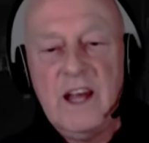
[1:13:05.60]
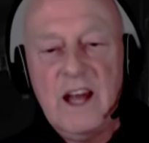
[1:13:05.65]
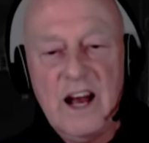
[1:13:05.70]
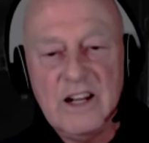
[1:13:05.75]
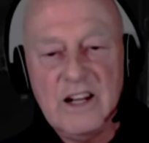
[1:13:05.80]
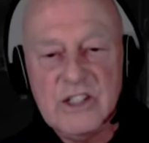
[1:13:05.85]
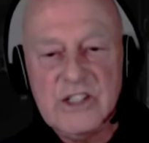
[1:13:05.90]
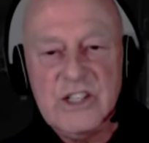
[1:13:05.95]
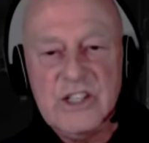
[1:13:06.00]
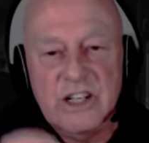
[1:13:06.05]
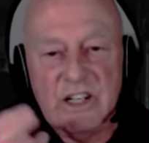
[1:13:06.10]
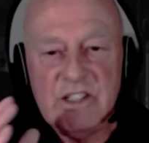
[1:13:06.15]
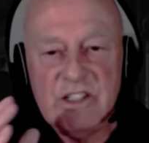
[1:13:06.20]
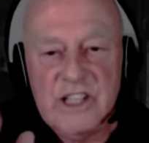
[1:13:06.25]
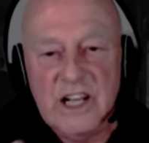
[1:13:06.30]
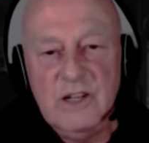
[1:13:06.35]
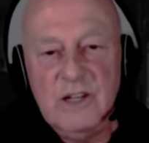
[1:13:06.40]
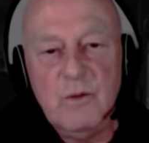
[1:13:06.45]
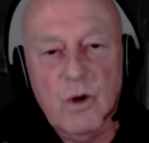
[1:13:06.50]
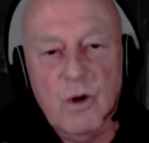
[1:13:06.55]
And I said, I
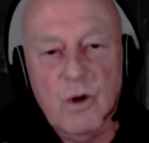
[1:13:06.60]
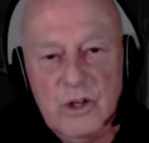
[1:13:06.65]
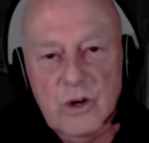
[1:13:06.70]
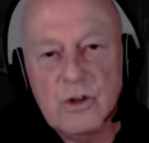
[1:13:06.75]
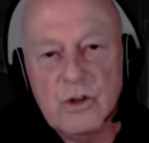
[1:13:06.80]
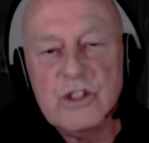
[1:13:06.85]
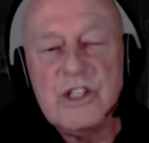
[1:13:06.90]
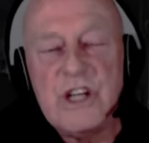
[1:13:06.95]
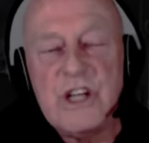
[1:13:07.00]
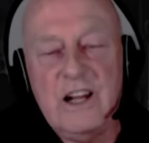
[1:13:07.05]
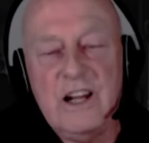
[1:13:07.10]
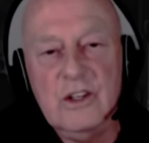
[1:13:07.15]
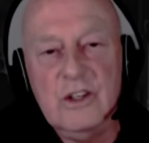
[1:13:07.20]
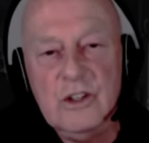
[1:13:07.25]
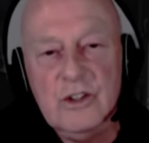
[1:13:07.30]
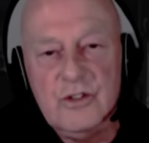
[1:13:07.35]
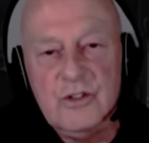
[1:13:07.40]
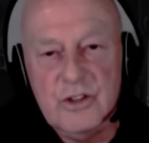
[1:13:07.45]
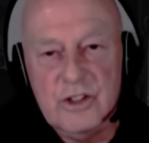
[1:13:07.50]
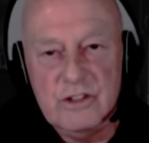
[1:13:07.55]
tell you what, your
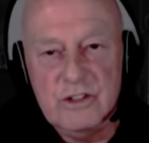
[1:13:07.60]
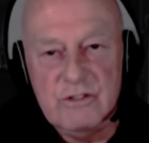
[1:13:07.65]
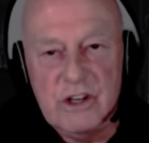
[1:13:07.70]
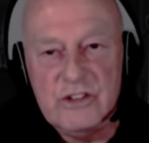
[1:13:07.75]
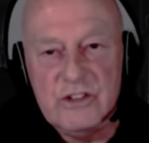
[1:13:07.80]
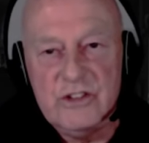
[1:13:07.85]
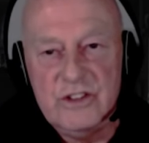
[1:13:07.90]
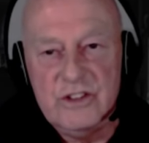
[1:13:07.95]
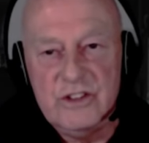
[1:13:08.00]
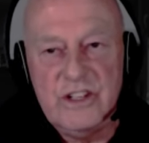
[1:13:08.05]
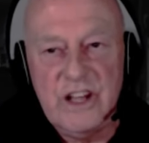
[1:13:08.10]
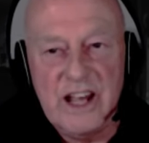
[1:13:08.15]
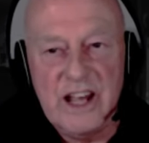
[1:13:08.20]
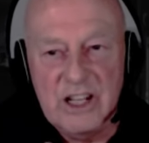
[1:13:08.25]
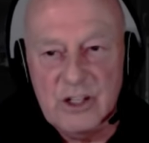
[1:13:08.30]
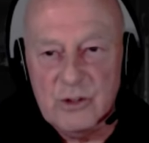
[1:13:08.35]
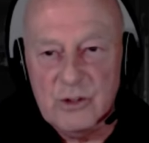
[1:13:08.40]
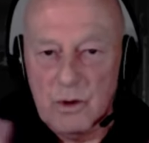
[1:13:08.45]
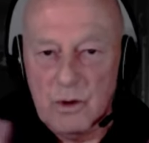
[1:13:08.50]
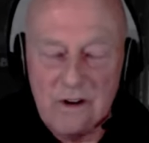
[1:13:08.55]
challenge for the rest of the day
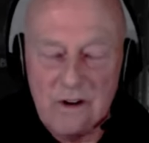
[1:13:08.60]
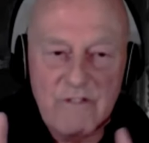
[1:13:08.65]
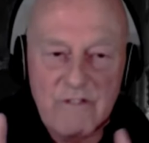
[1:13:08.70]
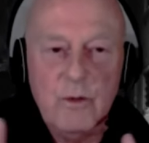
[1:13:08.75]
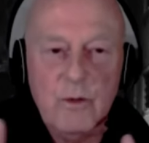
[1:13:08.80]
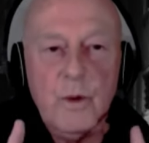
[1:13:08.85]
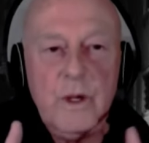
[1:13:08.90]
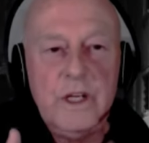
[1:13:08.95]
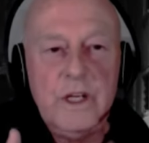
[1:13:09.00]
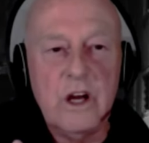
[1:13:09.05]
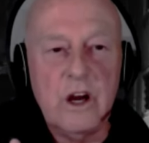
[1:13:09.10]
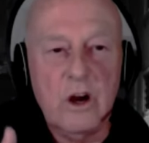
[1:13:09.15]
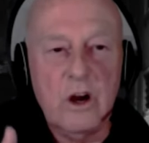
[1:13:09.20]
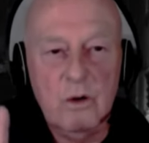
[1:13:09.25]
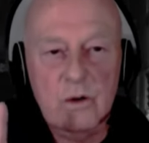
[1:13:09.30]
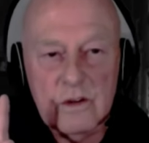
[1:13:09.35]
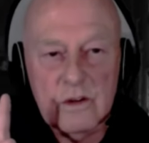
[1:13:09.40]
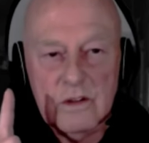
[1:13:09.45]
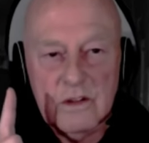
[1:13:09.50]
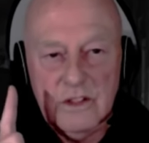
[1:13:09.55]
is wherever we
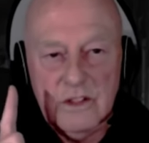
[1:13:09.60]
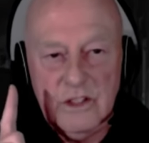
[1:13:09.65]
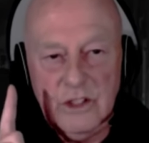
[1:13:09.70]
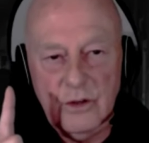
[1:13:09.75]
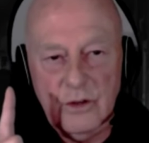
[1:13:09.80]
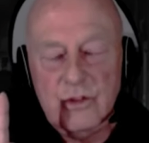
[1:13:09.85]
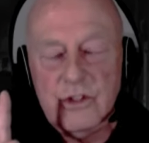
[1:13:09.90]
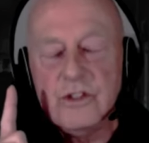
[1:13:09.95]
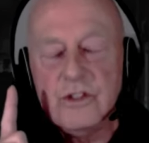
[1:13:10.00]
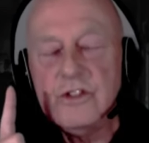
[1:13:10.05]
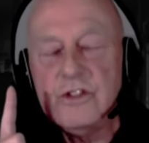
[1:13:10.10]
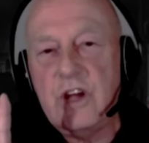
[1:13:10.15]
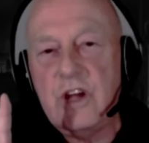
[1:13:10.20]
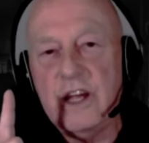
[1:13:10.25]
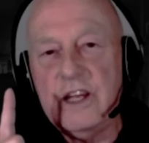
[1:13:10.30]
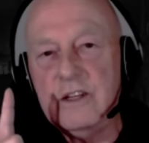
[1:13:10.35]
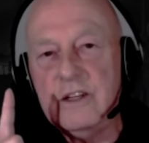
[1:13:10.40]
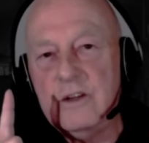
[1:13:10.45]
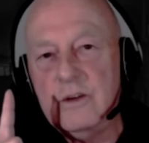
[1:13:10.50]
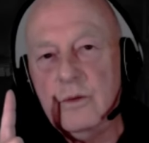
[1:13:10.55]
go, you just
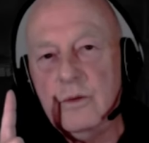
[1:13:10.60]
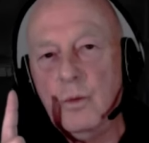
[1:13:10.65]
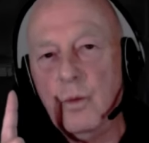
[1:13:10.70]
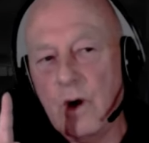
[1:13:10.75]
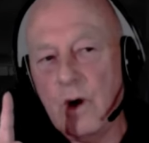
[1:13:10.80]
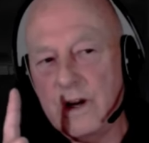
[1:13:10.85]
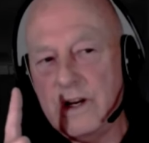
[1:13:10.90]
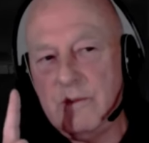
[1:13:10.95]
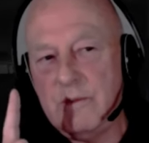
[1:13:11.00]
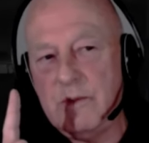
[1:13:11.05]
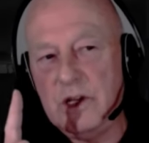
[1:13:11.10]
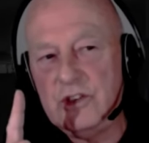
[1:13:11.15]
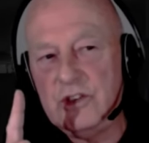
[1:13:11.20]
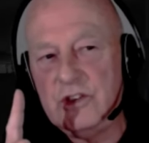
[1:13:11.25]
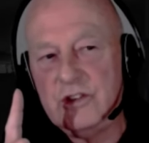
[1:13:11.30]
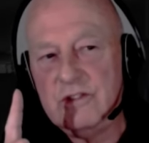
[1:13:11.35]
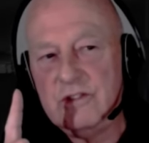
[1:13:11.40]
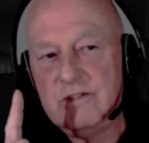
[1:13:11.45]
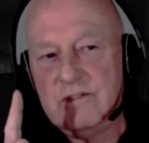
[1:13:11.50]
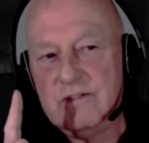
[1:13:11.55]
take one
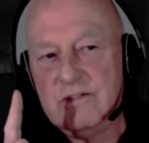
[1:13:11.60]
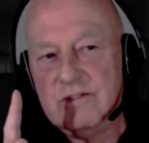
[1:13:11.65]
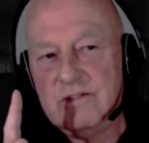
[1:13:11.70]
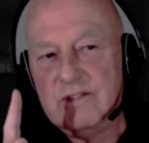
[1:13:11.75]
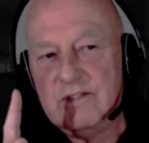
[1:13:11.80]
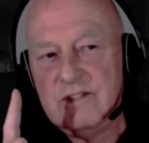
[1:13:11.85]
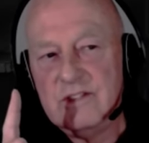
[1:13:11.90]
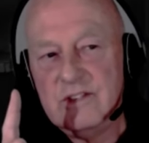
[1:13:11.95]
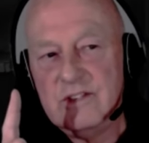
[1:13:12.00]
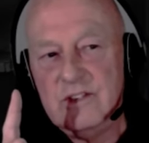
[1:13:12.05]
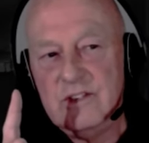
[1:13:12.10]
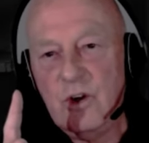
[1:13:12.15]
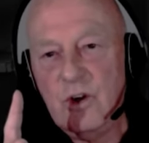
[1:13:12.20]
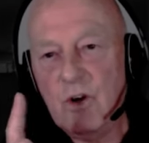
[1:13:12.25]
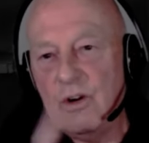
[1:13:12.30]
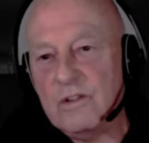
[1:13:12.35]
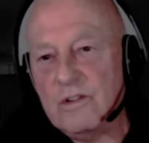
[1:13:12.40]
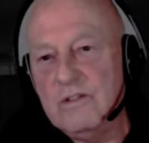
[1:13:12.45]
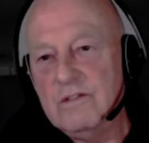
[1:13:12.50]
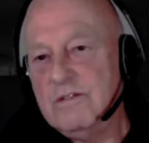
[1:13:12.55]
image,
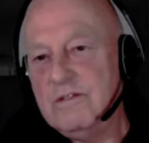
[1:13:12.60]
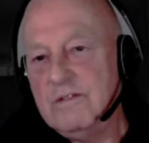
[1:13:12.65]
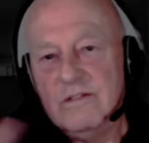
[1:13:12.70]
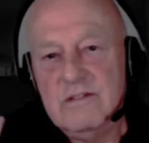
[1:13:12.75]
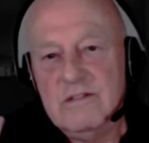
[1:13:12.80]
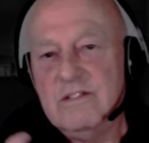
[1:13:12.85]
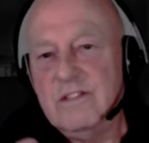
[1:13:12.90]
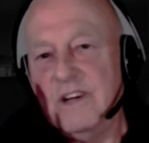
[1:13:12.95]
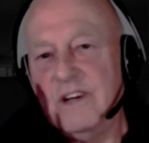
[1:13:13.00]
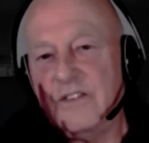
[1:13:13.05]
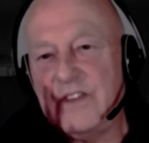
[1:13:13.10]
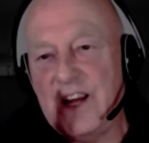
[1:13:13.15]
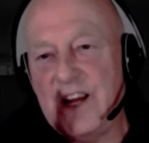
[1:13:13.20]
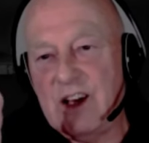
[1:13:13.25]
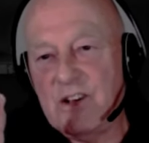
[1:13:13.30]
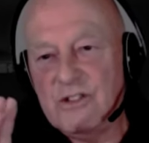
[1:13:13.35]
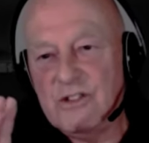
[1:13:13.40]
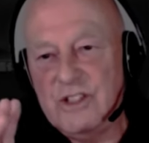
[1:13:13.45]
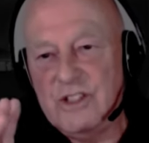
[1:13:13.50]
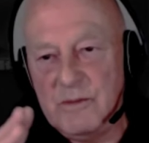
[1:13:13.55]
not
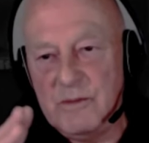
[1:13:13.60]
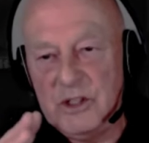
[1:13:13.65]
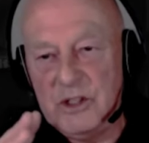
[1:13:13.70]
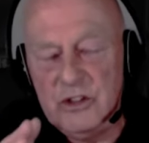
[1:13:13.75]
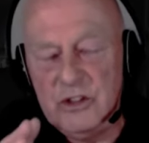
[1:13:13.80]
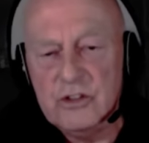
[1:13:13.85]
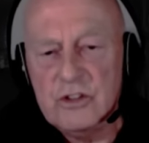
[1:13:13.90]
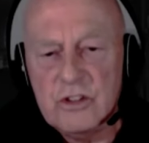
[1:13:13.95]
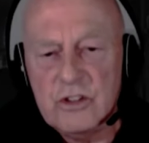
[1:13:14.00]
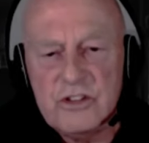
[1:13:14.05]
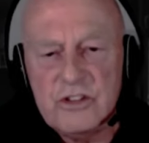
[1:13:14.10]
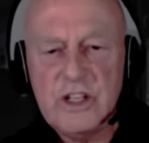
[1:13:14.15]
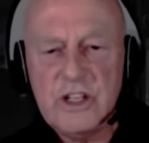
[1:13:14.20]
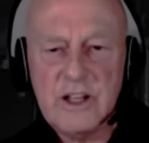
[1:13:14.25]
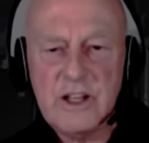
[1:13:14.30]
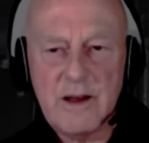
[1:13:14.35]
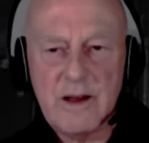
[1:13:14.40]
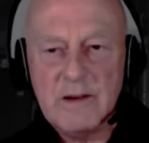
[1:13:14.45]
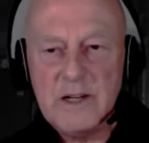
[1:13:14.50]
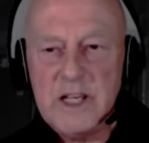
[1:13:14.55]
1,000 images. Because I said,
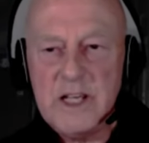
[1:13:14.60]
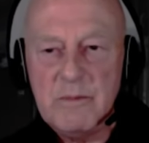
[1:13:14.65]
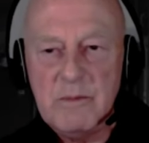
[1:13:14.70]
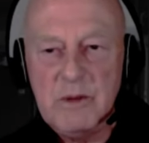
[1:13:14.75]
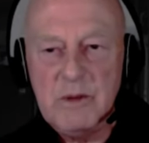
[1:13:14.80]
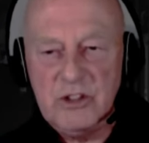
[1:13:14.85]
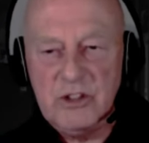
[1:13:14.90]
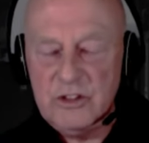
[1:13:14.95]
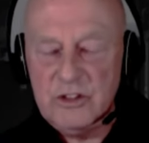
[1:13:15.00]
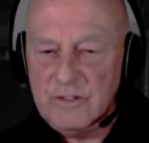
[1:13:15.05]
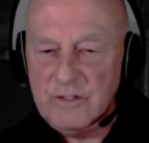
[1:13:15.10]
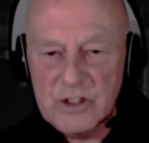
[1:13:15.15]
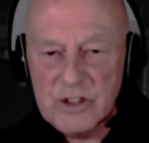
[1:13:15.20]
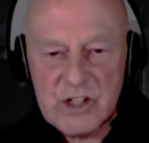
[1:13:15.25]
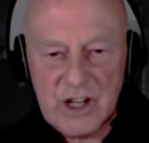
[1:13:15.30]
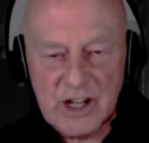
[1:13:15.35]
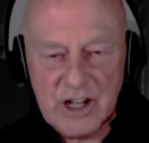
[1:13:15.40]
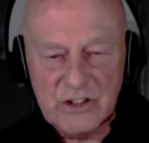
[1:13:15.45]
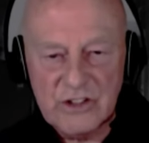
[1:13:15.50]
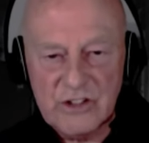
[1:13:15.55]
how many images have you
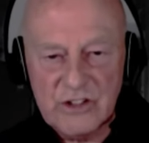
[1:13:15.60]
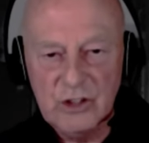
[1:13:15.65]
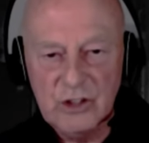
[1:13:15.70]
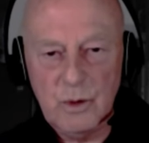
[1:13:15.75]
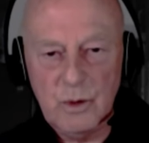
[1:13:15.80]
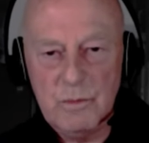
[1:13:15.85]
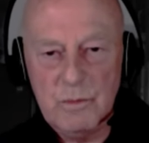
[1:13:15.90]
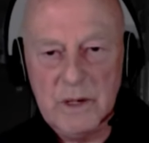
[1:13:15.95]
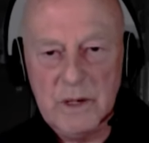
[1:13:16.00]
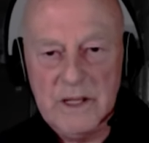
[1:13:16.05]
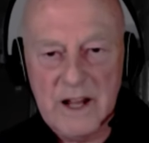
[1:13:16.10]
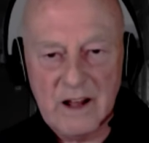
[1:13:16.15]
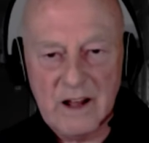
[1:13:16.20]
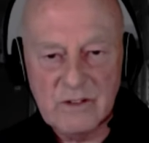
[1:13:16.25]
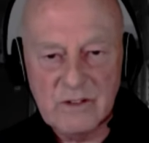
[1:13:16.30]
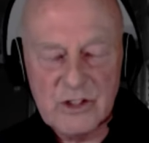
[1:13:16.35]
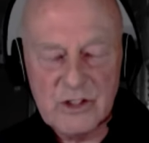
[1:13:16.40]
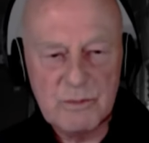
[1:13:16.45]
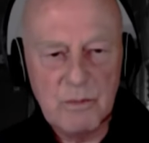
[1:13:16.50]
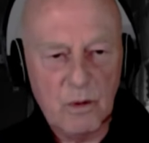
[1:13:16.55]
taken since we've been out
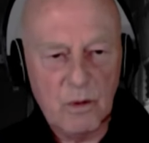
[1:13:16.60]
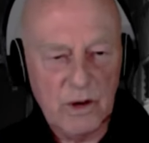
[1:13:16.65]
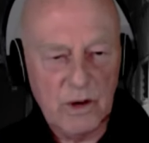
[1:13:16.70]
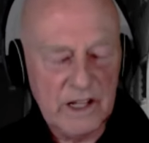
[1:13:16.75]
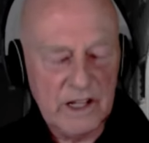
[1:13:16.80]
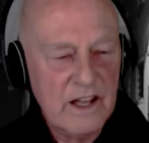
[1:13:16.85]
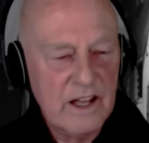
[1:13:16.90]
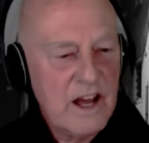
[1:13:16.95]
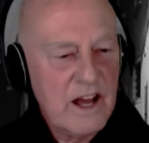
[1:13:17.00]
this morning?